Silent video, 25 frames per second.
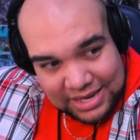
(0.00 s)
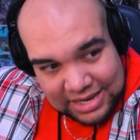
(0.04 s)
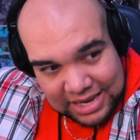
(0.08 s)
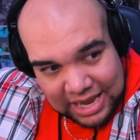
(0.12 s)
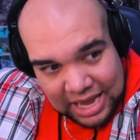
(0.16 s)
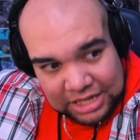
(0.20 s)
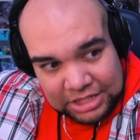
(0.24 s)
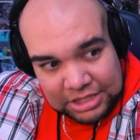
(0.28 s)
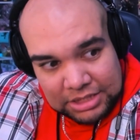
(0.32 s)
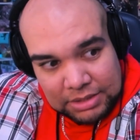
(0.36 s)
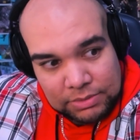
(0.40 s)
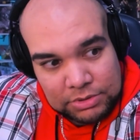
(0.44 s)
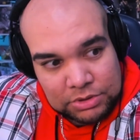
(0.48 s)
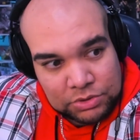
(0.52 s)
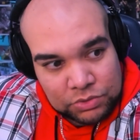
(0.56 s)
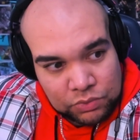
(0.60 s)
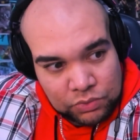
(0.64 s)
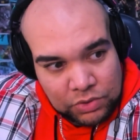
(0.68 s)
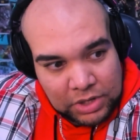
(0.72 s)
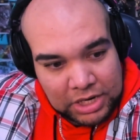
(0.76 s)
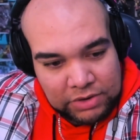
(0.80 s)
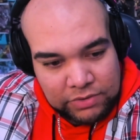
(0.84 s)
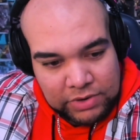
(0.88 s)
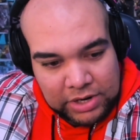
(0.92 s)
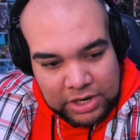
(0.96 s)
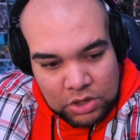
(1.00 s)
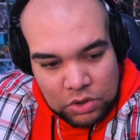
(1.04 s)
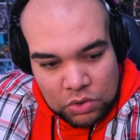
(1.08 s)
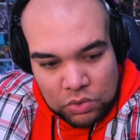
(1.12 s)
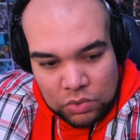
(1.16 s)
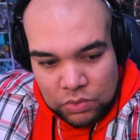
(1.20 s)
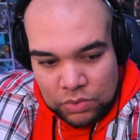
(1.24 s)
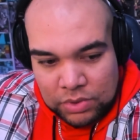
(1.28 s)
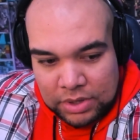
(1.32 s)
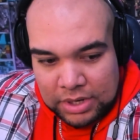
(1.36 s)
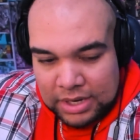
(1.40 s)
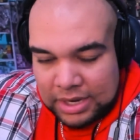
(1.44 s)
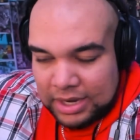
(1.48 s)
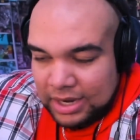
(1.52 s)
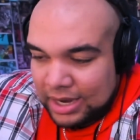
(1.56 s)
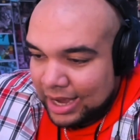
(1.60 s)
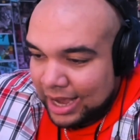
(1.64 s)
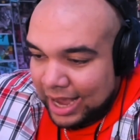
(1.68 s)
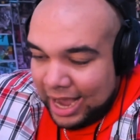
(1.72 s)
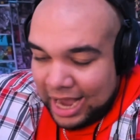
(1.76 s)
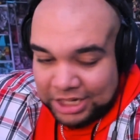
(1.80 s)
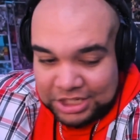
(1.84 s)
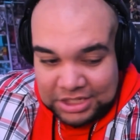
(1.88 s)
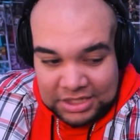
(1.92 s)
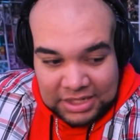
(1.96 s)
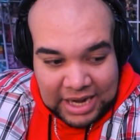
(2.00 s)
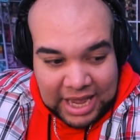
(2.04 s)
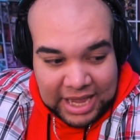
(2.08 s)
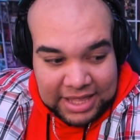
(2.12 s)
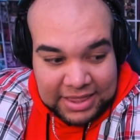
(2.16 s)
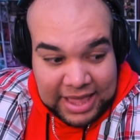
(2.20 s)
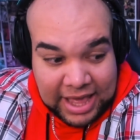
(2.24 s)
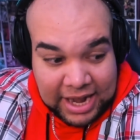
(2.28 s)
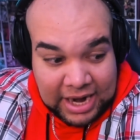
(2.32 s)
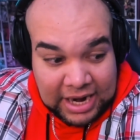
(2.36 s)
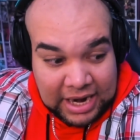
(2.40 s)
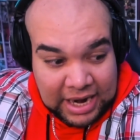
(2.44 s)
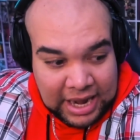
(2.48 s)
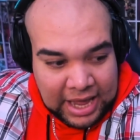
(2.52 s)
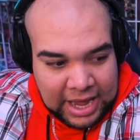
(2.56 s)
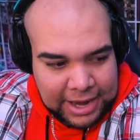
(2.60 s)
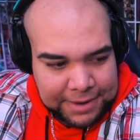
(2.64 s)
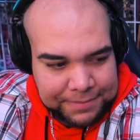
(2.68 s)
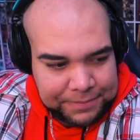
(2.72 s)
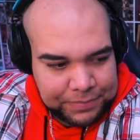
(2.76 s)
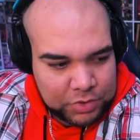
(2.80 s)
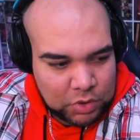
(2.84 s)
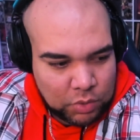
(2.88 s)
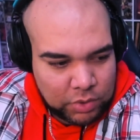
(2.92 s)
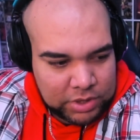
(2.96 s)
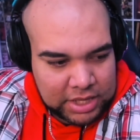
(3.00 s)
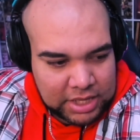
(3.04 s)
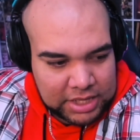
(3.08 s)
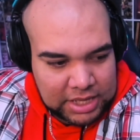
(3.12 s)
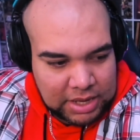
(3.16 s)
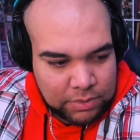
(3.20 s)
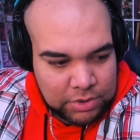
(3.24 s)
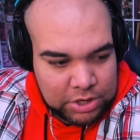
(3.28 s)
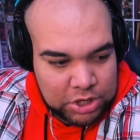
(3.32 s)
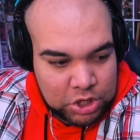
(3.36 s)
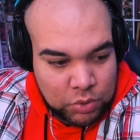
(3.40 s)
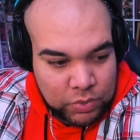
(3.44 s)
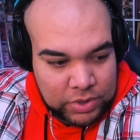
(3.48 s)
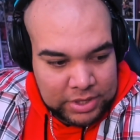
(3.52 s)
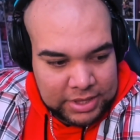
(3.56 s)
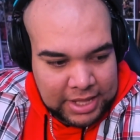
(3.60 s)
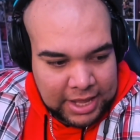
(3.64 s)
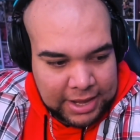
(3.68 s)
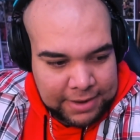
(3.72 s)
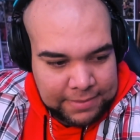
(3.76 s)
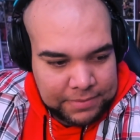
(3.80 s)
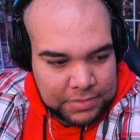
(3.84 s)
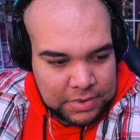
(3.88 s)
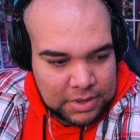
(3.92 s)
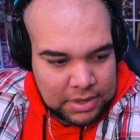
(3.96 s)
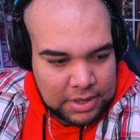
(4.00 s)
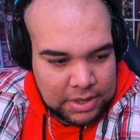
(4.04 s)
That shit was really, really cool. I actually like that a lot, the way that they were doing that.